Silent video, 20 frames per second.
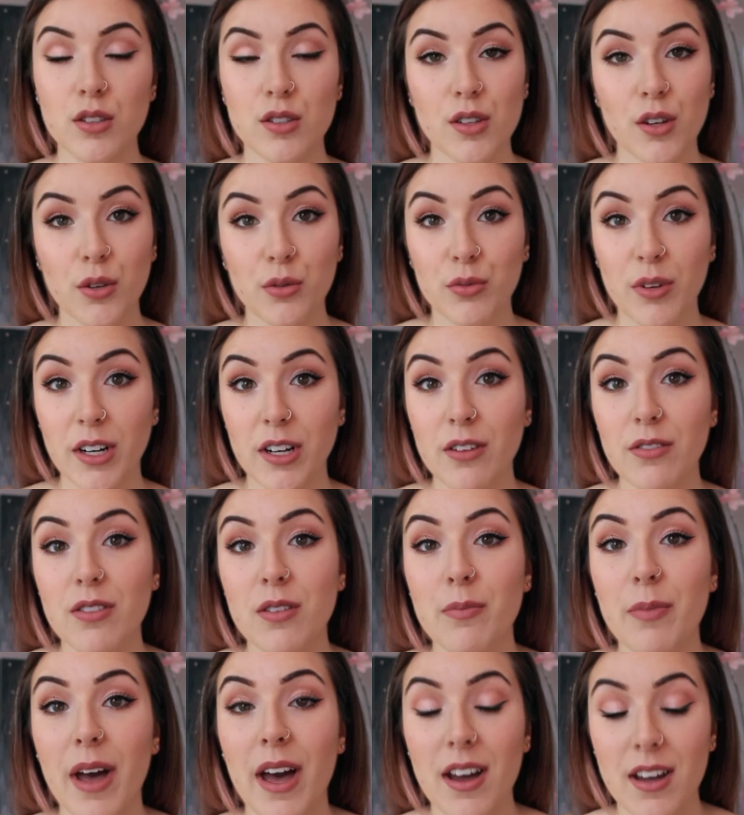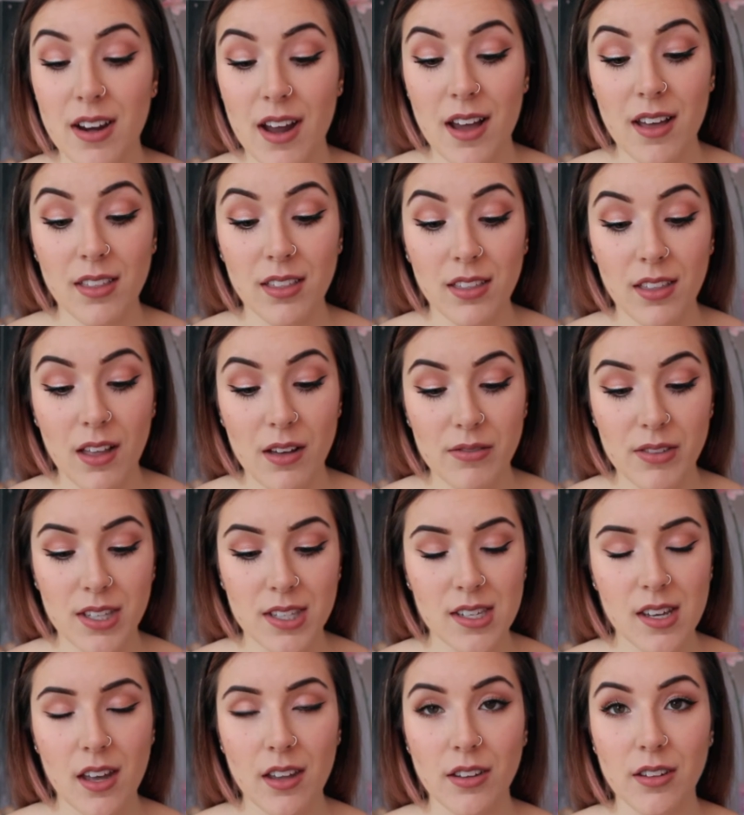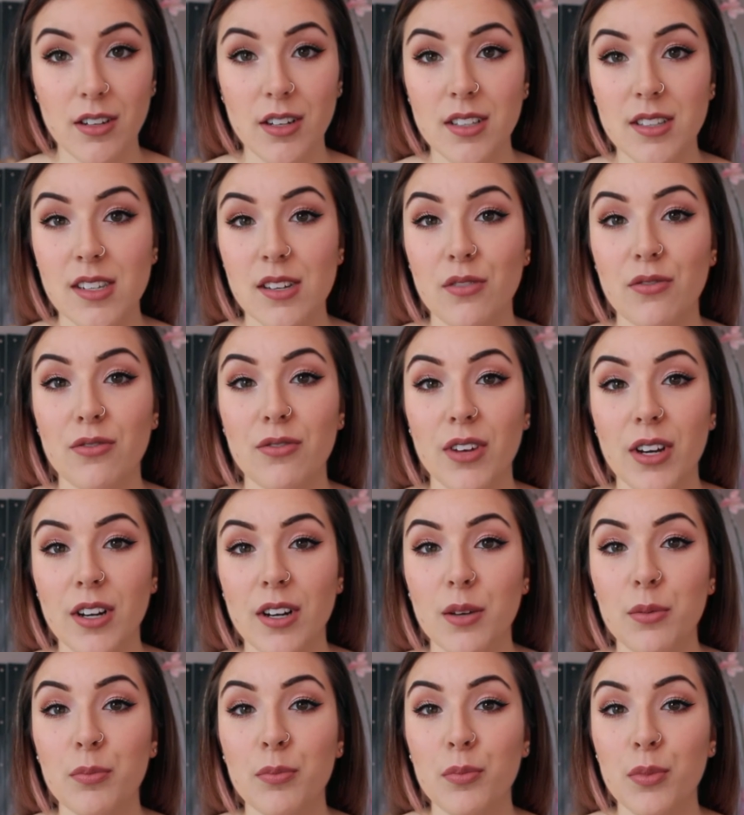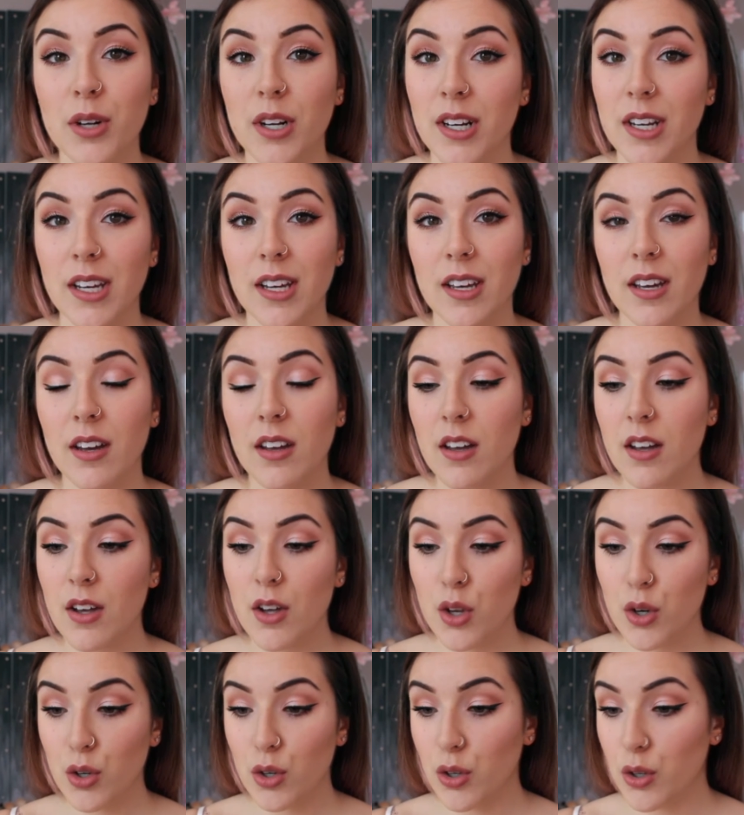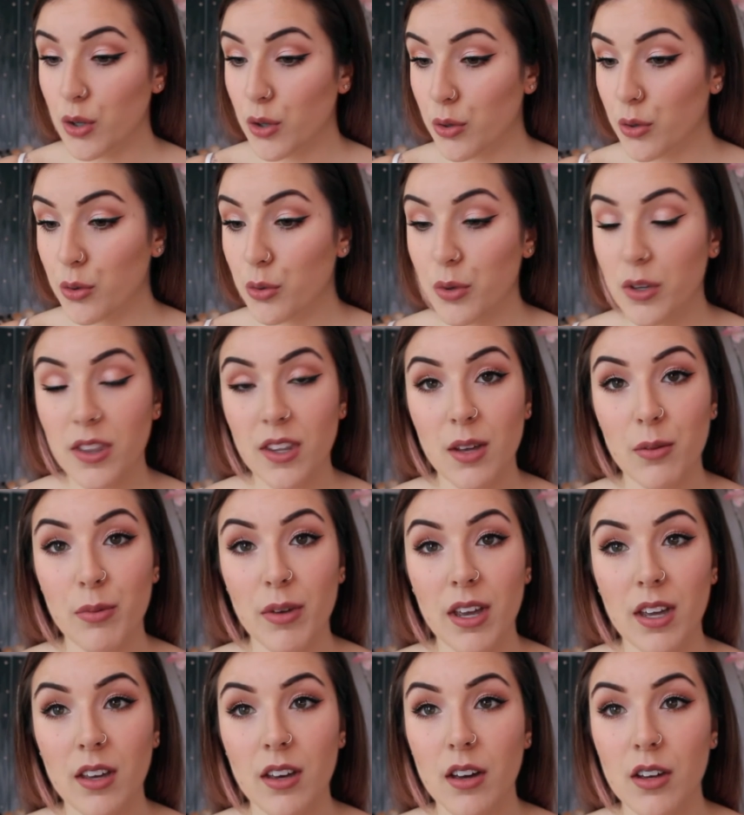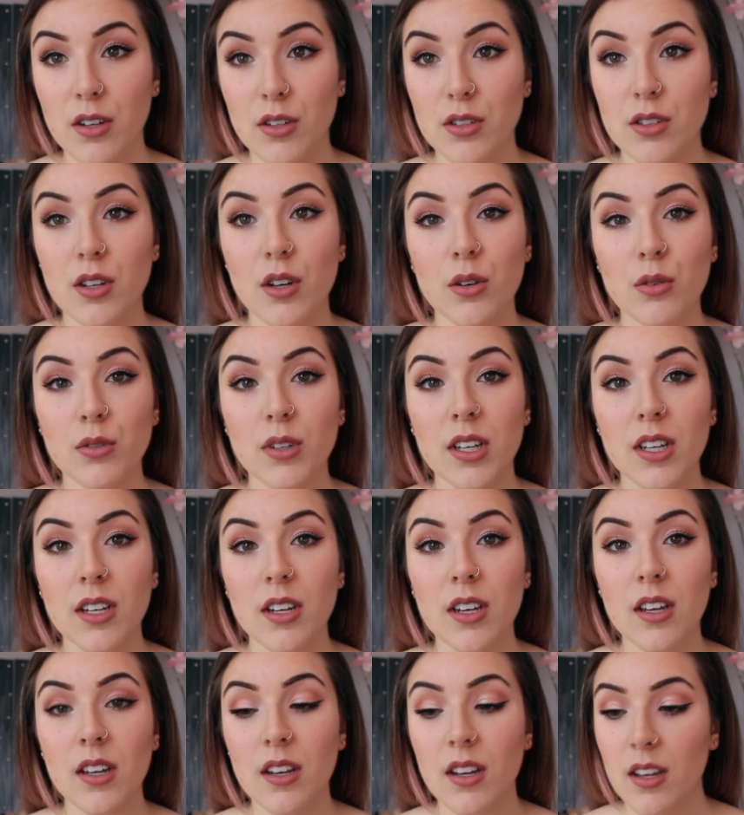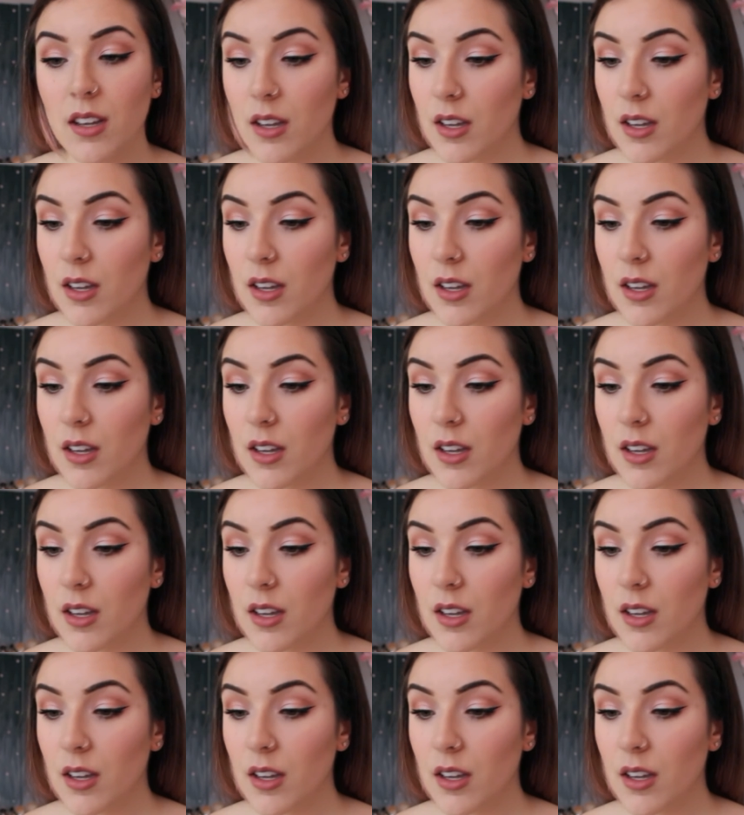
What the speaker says: So right off the bat, I love this color. It's a very pretty nude with a pink undertone in it.